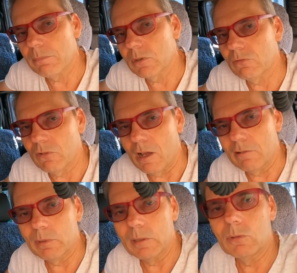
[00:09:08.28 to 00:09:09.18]
up to
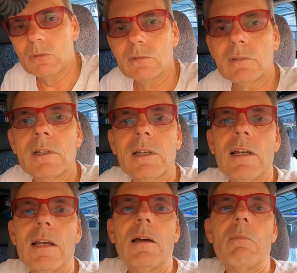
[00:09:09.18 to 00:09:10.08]
5 people,
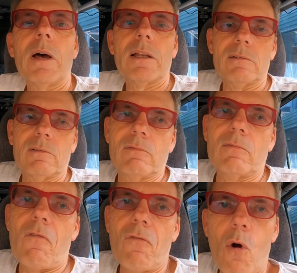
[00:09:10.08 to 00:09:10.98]
but
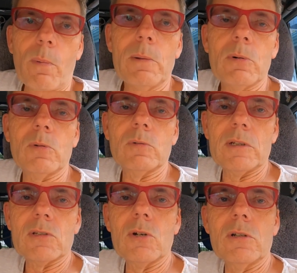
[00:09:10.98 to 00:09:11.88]
4 people
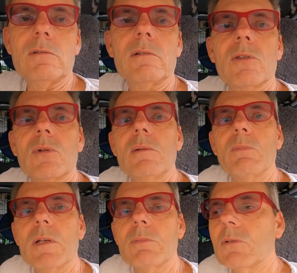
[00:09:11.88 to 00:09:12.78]
is good, 3
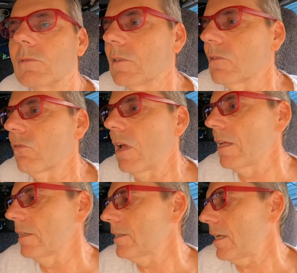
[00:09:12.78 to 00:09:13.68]
people is
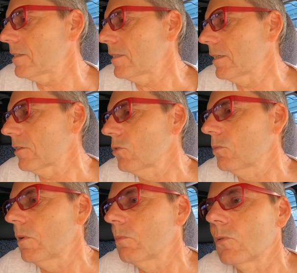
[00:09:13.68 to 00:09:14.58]
fantastic,
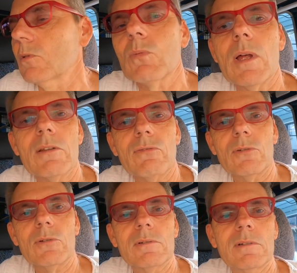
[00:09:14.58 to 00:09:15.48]
2 people is
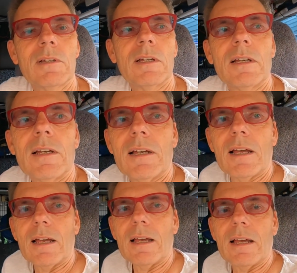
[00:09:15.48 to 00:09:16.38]
wonderful,
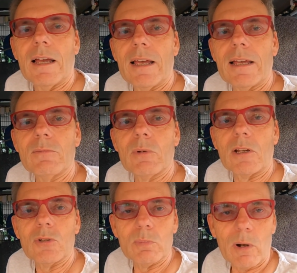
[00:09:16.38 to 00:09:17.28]
and when
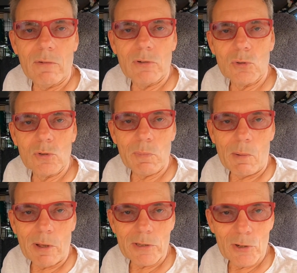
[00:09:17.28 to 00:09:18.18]
I do private tours by
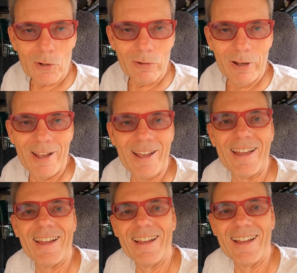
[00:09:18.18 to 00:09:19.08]
myself,
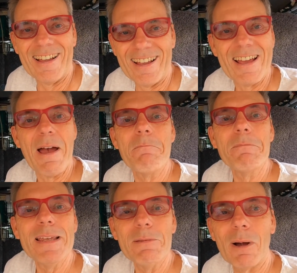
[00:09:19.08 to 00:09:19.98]

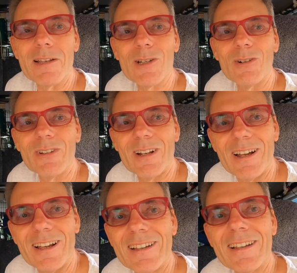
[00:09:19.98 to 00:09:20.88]
me, myself and
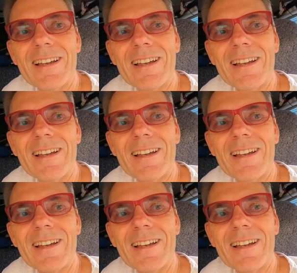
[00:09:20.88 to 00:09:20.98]
I.